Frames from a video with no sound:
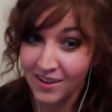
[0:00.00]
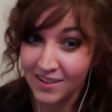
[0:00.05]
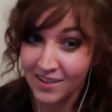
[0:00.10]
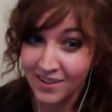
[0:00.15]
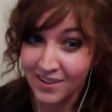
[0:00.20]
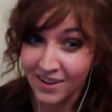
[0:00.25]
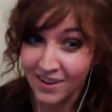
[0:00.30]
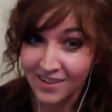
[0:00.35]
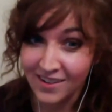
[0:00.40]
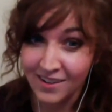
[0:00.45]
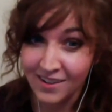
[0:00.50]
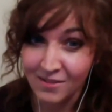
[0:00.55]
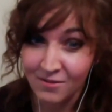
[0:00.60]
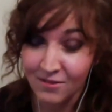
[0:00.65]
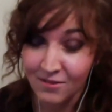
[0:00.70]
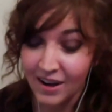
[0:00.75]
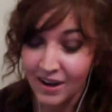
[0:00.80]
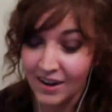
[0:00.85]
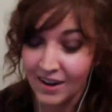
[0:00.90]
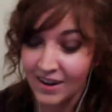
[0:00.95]
starts on
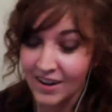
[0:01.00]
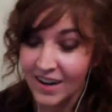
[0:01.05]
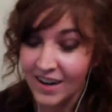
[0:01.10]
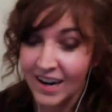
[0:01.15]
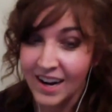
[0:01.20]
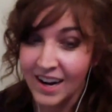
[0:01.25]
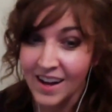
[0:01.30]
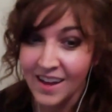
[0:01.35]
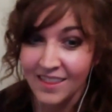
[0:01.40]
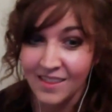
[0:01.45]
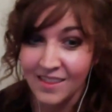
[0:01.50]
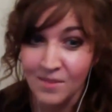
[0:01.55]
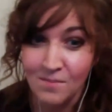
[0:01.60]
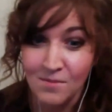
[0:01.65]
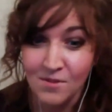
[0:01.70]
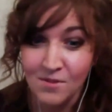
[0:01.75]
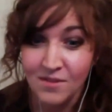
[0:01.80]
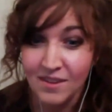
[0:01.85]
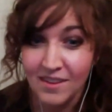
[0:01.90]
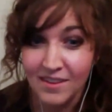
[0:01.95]
fire, the
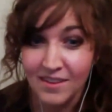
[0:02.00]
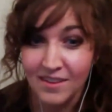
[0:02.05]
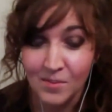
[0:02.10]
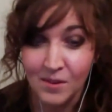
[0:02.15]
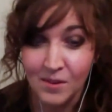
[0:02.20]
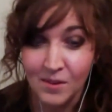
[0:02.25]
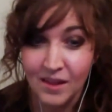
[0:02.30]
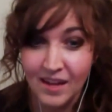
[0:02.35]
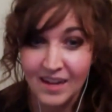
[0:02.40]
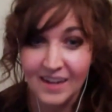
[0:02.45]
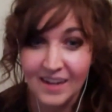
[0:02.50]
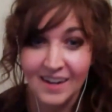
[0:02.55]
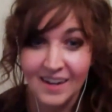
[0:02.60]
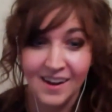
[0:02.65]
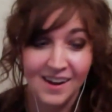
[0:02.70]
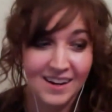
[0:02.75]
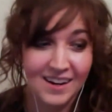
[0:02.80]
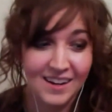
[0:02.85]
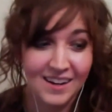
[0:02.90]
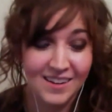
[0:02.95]
movie that's playing
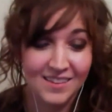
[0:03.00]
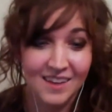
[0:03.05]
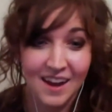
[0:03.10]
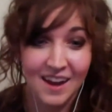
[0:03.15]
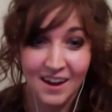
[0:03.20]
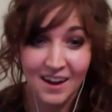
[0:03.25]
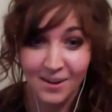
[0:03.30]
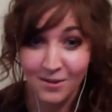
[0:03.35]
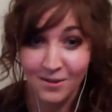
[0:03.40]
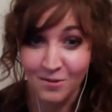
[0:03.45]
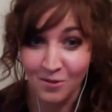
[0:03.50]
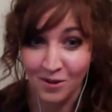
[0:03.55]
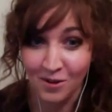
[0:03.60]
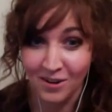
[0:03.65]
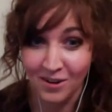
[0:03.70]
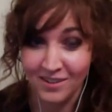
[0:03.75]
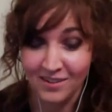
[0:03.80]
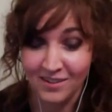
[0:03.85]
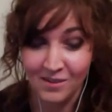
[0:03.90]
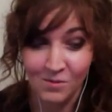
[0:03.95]
on it is Air
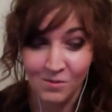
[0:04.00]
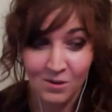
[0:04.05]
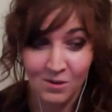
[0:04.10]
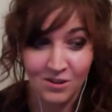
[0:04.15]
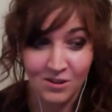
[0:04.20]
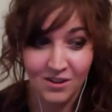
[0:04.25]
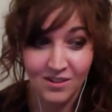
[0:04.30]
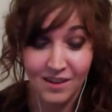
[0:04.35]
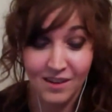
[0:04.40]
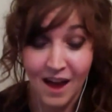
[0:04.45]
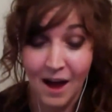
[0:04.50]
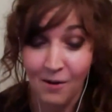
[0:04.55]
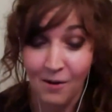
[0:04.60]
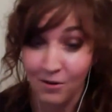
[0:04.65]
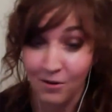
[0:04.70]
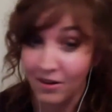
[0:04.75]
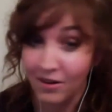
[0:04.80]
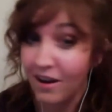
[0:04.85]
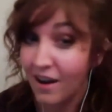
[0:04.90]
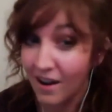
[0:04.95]
Force, which is a
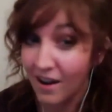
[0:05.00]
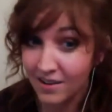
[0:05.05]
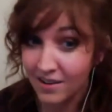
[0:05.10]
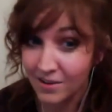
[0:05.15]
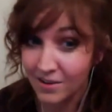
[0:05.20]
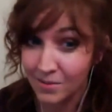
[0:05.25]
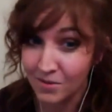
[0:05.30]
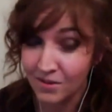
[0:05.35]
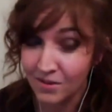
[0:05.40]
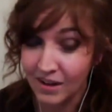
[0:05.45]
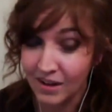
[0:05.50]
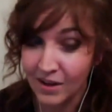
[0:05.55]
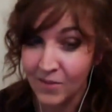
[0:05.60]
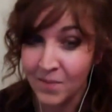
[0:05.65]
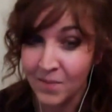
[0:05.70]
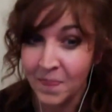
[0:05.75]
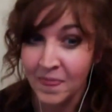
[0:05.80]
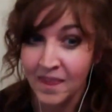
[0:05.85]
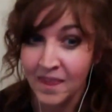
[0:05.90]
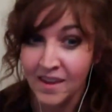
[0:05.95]
Howard Hawks movie.
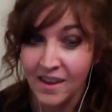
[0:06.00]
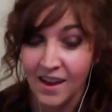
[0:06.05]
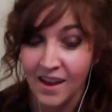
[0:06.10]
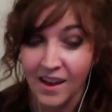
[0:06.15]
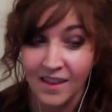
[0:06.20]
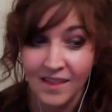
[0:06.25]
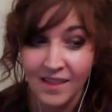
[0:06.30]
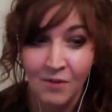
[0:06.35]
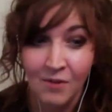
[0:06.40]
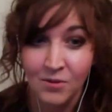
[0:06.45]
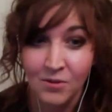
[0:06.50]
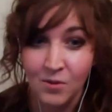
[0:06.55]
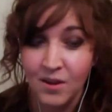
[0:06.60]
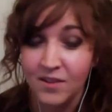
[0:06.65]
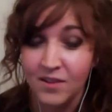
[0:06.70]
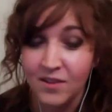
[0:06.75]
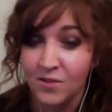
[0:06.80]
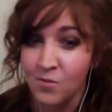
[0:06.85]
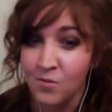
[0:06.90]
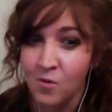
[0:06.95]
And
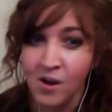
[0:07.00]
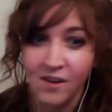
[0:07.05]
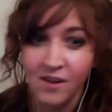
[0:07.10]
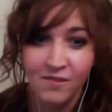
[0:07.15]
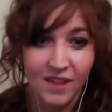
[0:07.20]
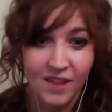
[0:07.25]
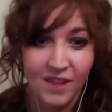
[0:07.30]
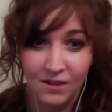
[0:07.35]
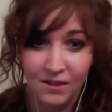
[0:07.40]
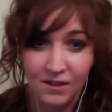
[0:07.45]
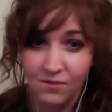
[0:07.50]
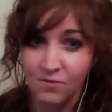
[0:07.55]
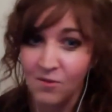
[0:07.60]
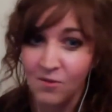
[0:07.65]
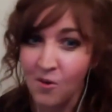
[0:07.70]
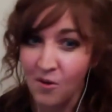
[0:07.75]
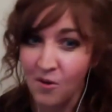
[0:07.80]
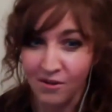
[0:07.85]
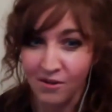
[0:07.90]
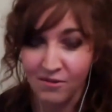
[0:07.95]
it's one of like
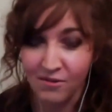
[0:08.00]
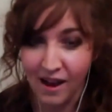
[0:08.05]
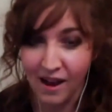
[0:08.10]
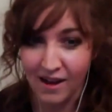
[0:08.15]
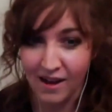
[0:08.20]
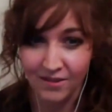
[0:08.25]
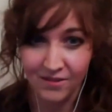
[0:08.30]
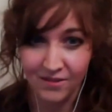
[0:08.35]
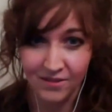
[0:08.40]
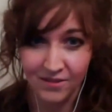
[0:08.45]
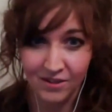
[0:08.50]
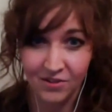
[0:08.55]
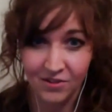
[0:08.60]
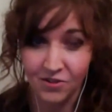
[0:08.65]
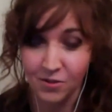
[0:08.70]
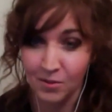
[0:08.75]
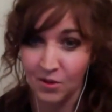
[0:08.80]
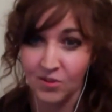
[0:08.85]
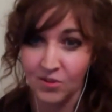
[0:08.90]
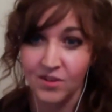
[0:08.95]
4 or 5 different
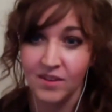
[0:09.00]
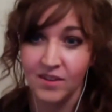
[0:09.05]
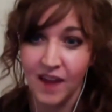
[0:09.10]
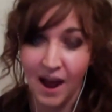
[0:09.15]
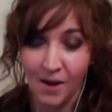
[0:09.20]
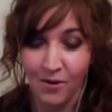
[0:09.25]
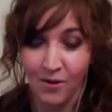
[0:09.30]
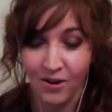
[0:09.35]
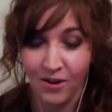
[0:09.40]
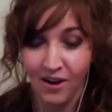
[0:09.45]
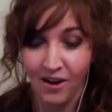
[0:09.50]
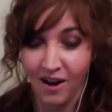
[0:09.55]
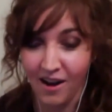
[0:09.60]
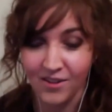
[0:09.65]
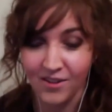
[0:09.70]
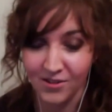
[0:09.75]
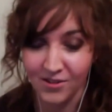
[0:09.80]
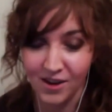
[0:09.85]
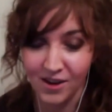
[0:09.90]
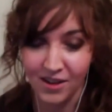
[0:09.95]
tributes to Howard
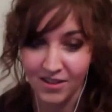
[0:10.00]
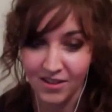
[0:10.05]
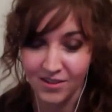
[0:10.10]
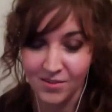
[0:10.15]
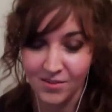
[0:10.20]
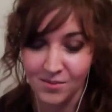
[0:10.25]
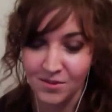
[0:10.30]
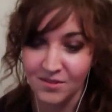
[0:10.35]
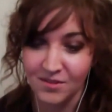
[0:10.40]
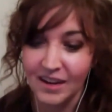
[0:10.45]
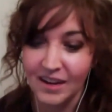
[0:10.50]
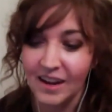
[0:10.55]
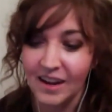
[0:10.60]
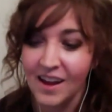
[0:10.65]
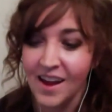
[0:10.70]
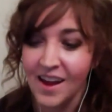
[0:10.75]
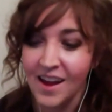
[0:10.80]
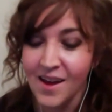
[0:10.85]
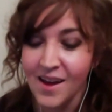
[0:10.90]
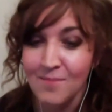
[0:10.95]
Hawks throughout this movie.
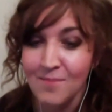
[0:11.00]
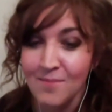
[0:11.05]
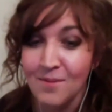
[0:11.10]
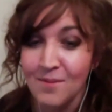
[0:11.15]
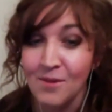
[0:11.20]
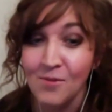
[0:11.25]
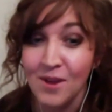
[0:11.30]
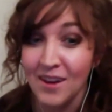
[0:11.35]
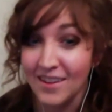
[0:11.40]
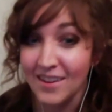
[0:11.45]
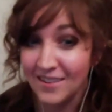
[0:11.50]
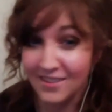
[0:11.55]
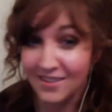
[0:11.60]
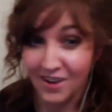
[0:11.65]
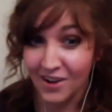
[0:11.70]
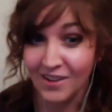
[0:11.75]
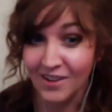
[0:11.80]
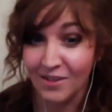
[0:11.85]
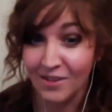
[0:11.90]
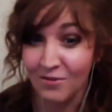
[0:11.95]
But when it
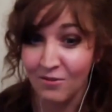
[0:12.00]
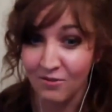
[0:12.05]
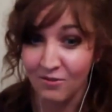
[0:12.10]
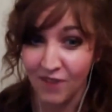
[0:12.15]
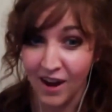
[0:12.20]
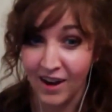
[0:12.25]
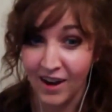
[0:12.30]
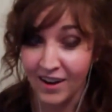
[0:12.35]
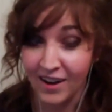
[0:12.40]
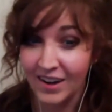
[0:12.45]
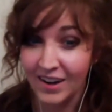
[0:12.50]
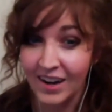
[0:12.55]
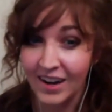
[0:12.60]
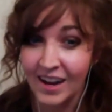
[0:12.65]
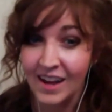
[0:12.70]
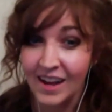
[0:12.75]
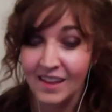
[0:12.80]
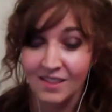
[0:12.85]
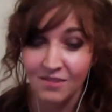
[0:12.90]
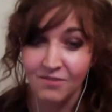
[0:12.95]
starts on fire,
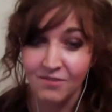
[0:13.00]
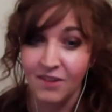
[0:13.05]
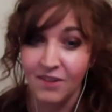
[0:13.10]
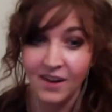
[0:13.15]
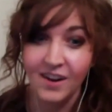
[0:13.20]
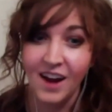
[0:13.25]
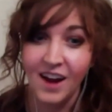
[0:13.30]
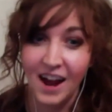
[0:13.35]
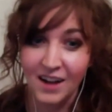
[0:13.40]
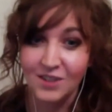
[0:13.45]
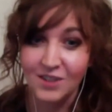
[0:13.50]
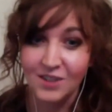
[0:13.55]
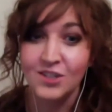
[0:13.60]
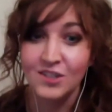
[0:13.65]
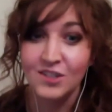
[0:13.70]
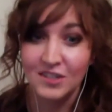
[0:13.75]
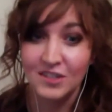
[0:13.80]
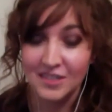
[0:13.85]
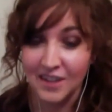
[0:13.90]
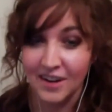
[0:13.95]
the fire
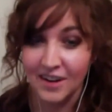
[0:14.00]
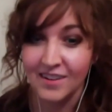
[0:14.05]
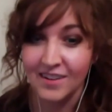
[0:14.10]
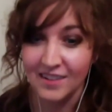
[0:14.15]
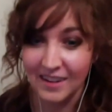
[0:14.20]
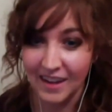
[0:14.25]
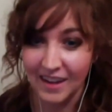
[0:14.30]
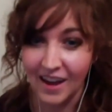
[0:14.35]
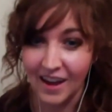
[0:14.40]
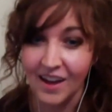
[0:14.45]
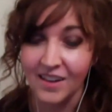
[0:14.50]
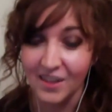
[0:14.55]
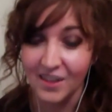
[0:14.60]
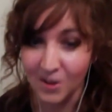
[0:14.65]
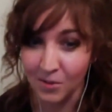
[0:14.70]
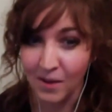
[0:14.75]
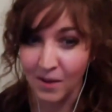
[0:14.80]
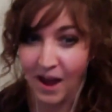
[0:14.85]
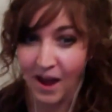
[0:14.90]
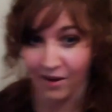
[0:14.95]
actually started to get a
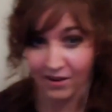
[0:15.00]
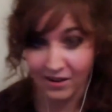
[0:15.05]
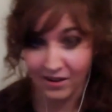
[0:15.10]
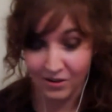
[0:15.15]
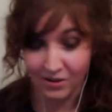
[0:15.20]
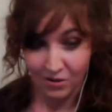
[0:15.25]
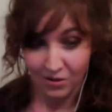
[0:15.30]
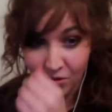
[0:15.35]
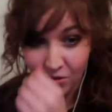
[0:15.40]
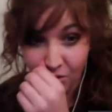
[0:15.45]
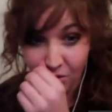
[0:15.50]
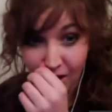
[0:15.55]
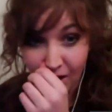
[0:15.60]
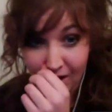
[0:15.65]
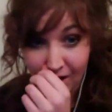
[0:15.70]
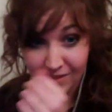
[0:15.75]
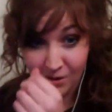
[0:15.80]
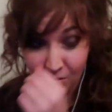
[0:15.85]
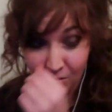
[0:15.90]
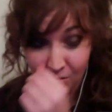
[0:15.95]
little bit out of control
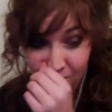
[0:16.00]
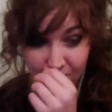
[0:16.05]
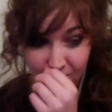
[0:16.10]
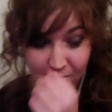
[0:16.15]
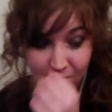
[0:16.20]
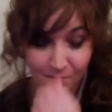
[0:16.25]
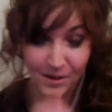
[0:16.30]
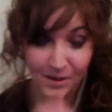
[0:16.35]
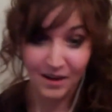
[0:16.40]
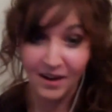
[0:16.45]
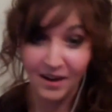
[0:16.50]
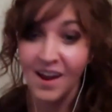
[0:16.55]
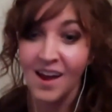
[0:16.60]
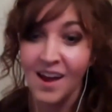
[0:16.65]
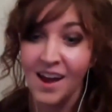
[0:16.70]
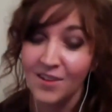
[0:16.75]
as they were filming. And